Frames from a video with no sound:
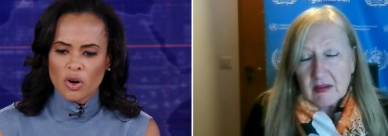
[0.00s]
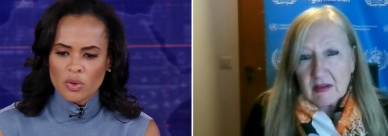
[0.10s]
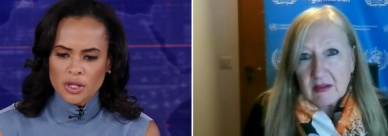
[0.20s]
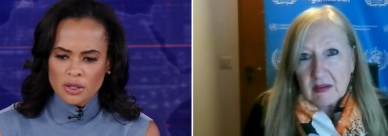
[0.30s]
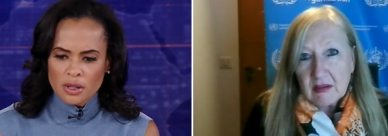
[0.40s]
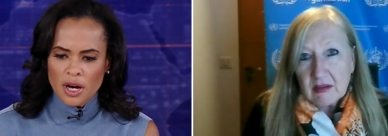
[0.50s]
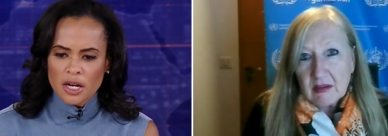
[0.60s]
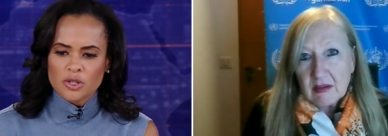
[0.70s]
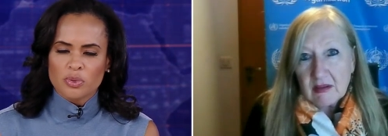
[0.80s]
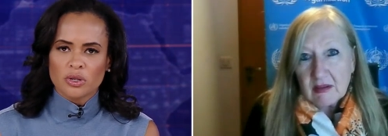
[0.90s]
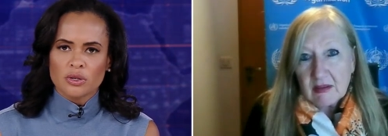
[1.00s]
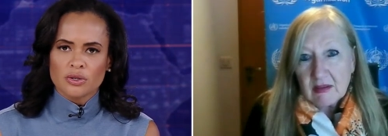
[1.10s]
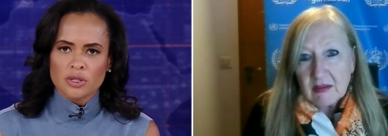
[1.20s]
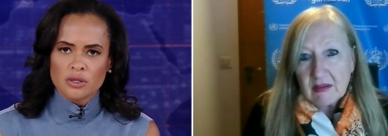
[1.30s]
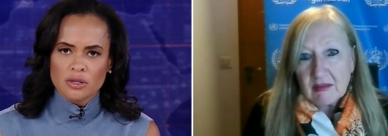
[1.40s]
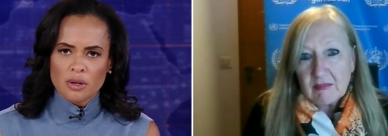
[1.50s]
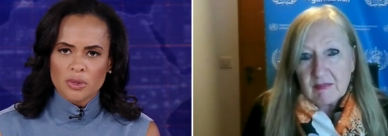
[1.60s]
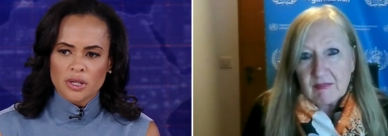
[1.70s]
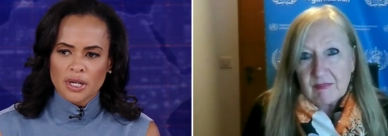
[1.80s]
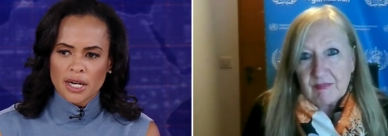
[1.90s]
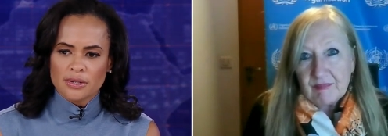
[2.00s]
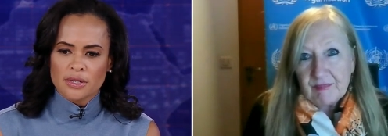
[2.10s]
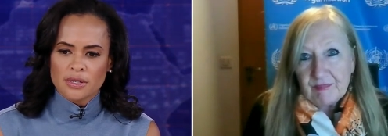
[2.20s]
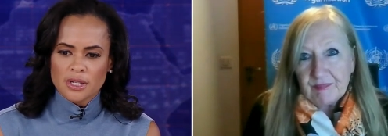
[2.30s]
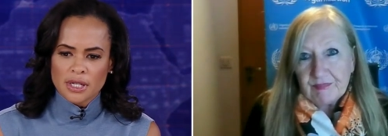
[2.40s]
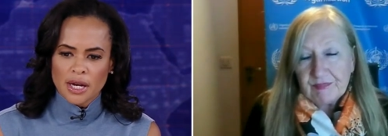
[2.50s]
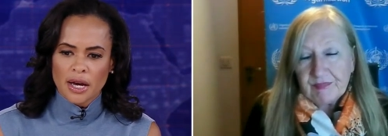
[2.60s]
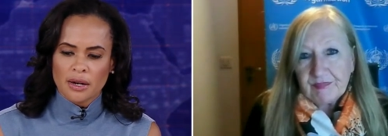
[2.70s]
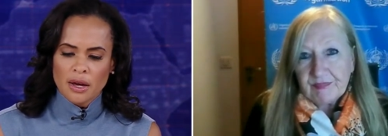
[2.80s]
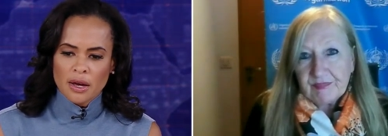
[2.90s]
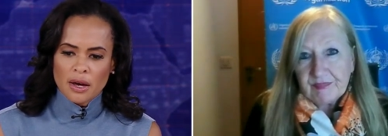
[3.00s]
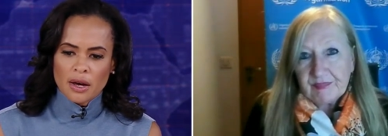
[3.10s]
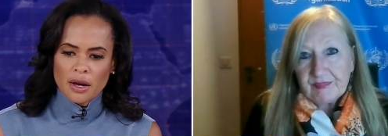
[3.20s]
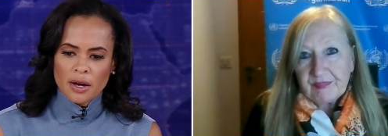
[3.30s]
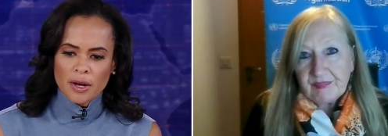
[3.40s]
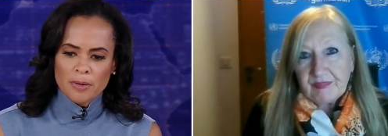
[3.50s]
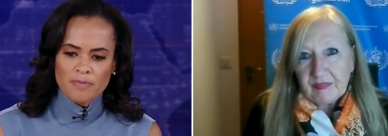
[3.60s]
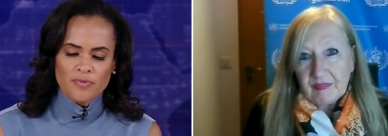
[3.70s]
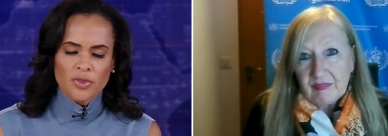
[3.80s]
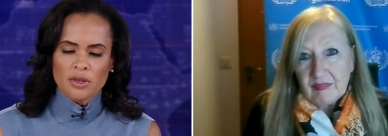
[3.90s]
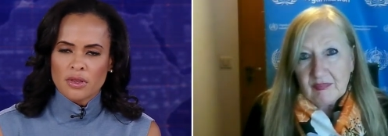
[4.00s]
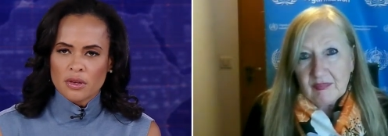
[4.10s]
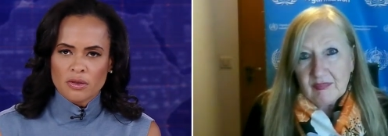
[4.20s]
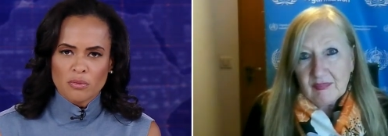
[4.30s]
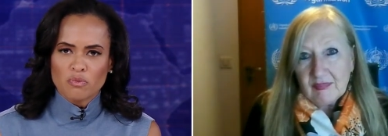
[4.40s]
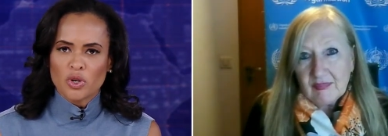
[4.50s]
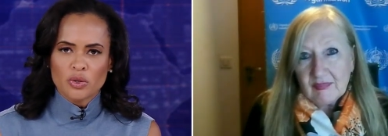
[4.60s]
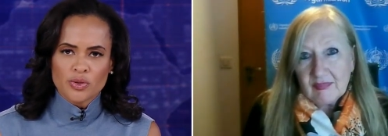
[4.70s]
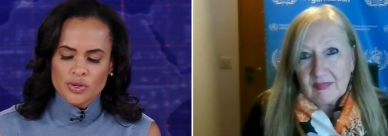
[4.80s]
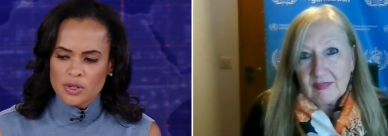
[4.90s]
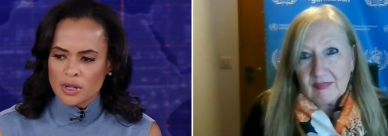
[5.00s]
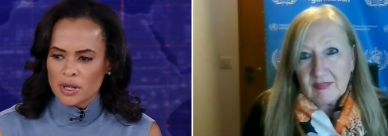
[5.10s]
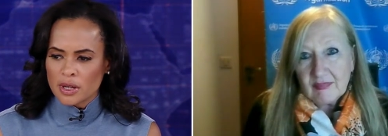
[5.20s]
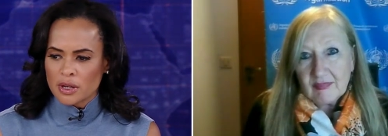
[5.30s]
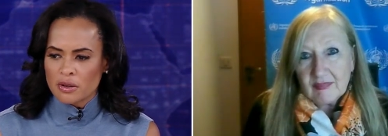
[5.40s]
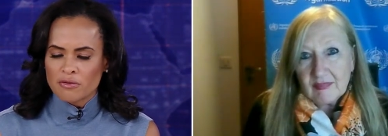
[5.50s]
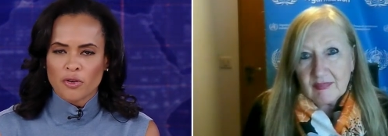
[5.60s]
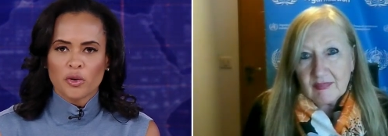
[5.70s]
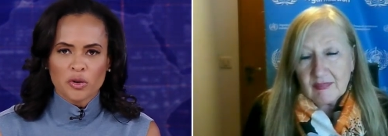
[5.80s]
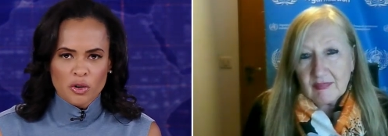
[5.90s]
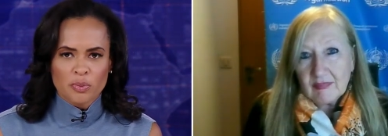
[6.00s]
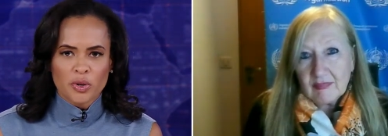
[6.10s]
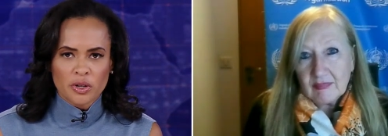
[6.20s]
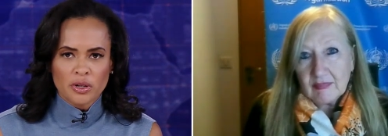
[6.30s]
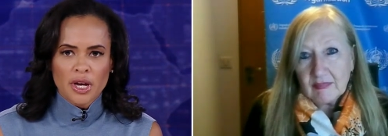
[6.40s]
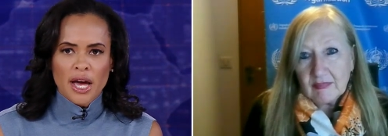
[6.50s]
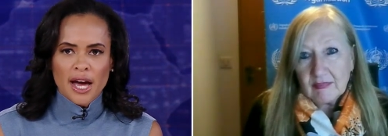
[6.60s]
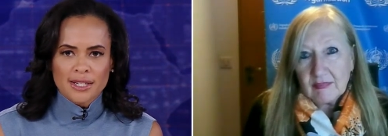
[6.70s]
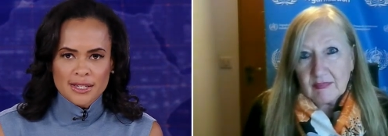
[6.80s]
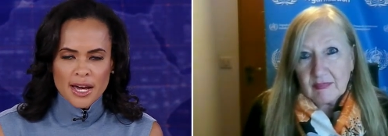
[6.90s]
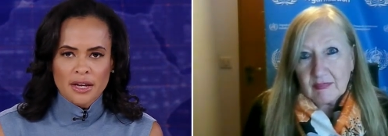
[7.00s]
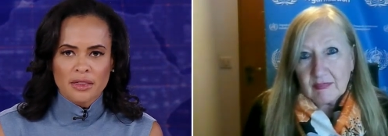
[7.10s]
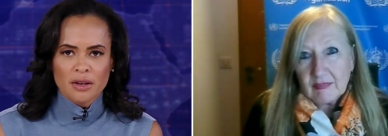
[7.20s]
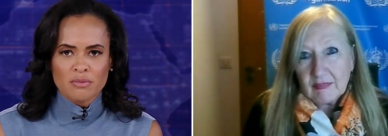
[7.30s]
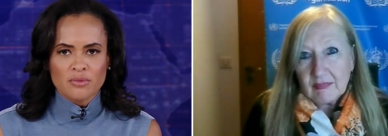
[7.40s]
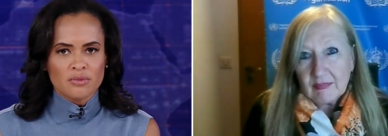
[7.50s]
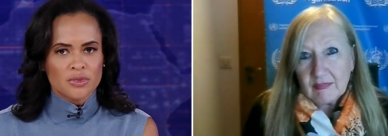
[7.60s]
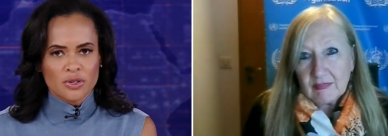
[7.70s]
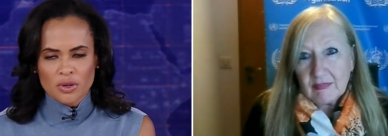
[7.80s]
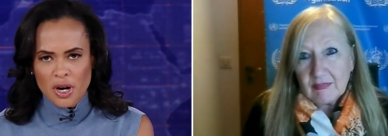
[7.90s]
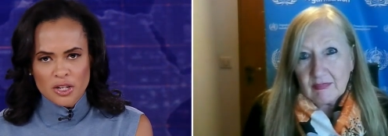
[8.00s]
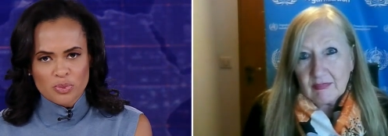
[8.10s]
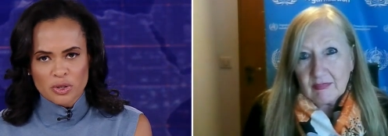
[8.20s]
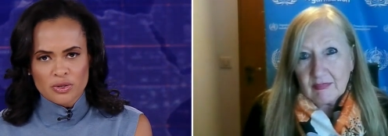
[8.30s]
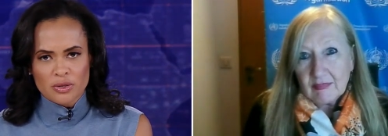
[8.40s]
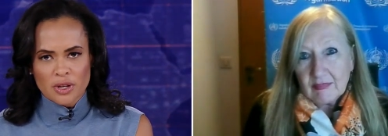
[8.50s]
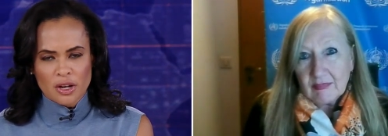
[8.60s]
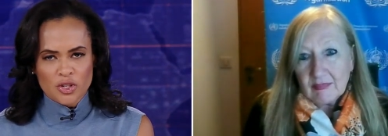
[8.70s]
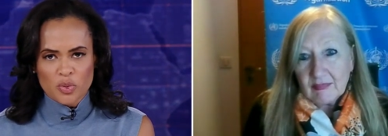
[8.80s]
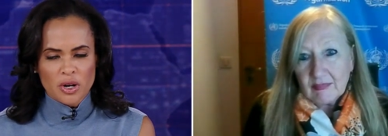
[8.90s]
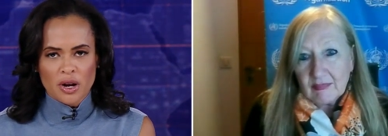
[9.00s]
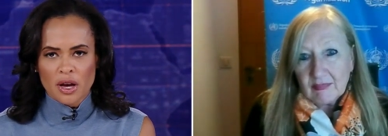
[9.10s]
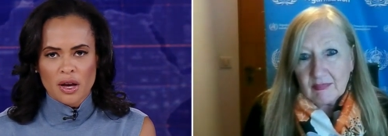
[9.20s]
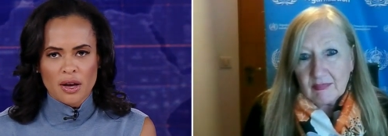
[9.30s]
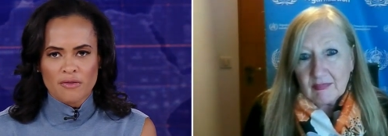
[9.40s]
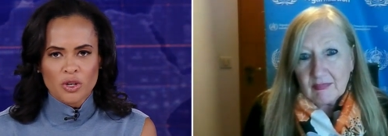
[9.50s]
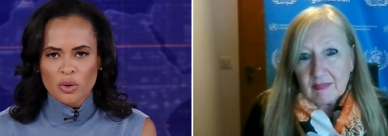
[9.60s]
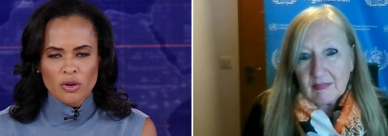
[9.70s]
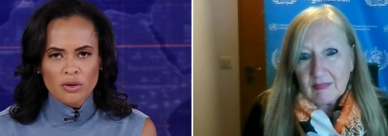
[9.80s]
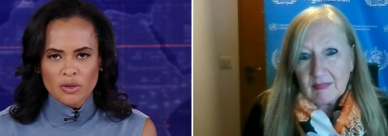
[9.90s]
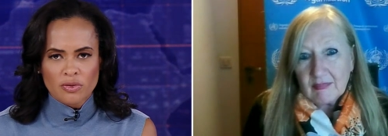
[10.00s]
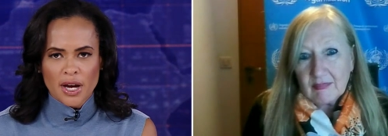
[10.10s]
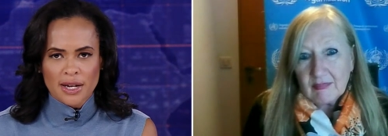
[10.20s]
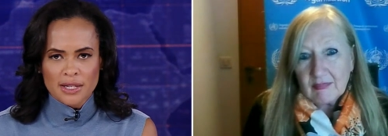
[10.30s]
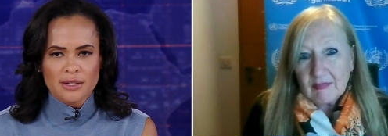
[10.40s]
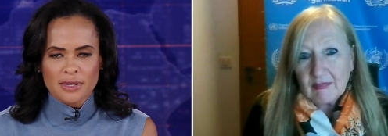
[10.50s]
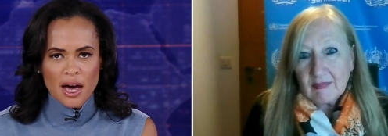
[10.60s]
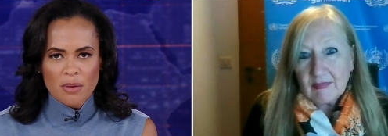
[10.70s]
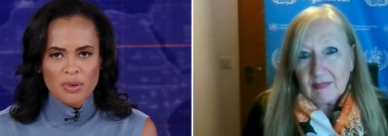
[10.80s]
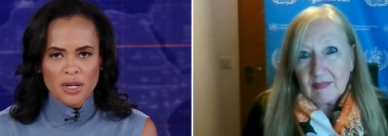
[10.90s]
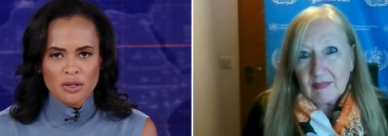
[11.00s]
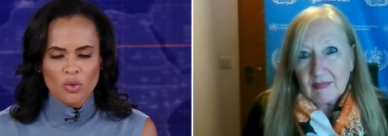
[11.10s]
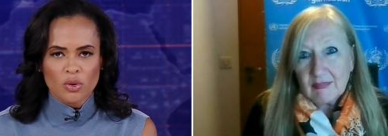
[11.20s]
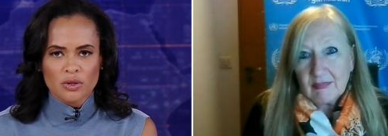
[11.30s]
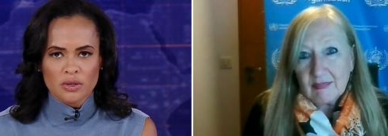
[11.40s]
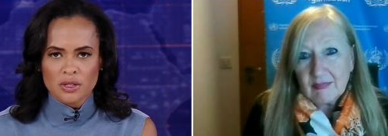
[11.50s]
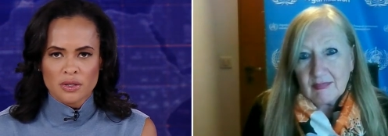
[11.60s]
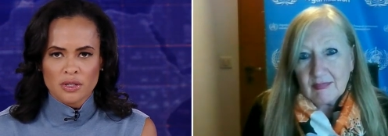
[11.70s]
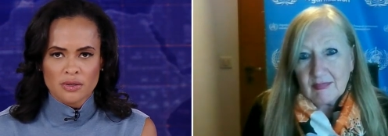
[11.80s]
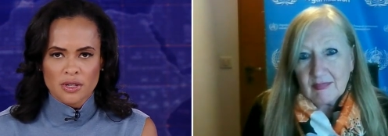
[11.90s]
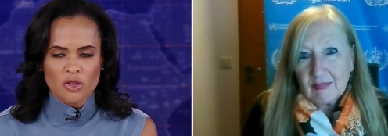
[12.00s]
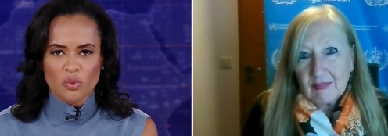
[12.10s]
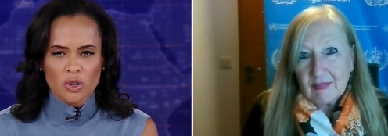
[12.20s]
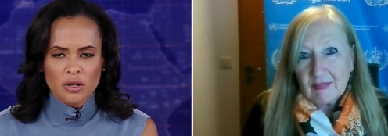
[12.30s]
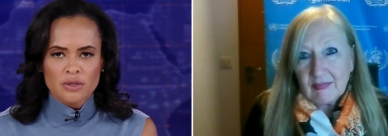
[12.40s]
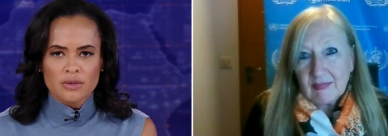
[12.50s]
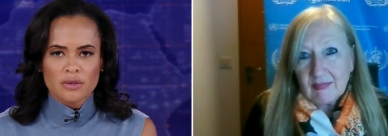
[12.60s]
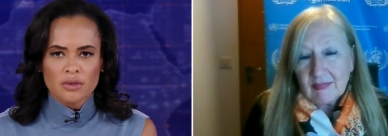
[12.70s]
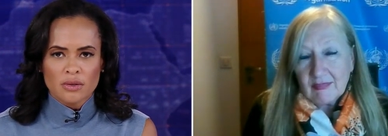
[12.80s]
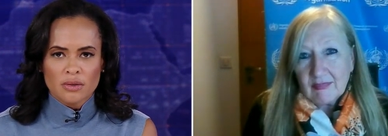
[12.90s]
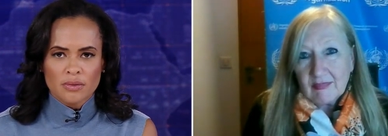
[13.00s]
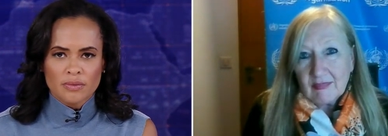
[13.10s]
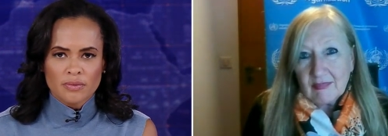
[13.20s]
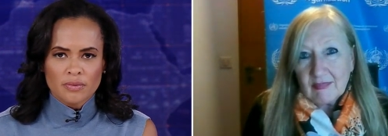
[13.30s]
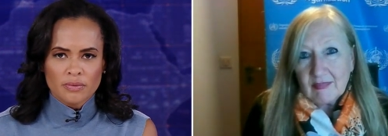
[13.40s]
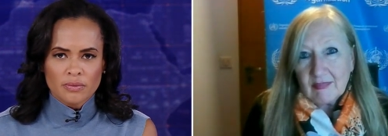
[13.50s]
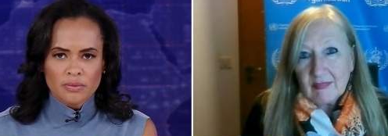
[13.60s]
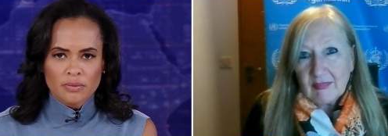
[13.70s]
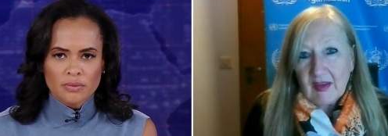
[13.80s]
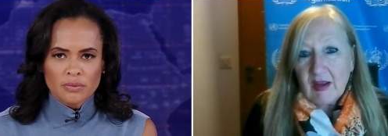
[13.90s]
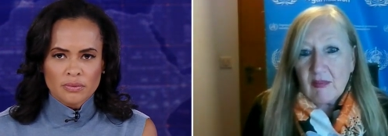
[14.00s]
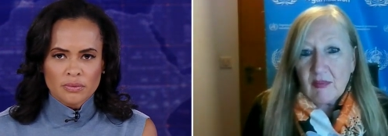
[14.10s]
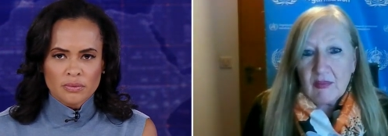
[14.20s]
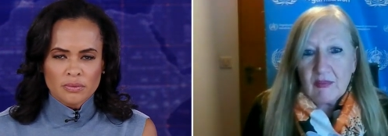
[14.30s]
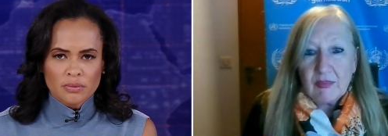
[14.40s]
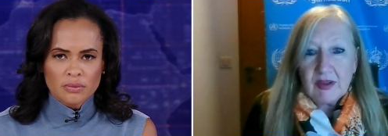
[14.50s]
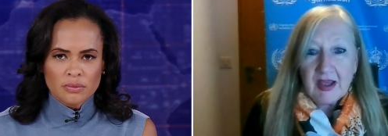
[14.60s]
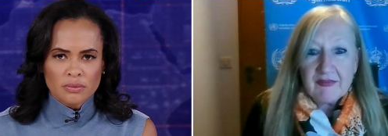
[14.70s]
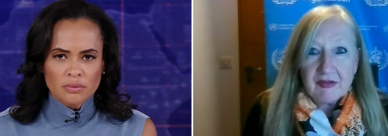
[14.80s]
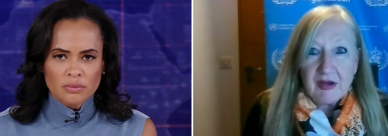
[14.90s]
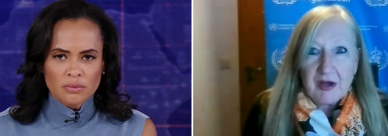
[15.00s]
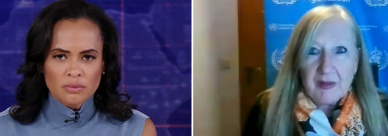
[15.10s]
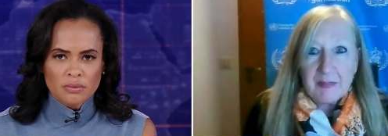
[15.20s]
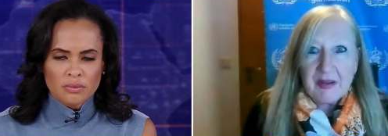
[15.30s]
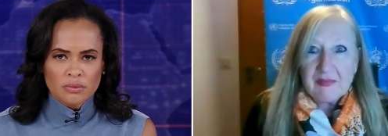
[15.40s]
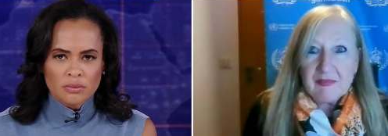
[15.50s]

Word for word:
Speaker 1: go into the hospitals in some of the cases and get um, the the most uh, vulnerable and take them to hospitals elsewhere. H- have you heard that that is happening or is in the works? Uh, we have not, but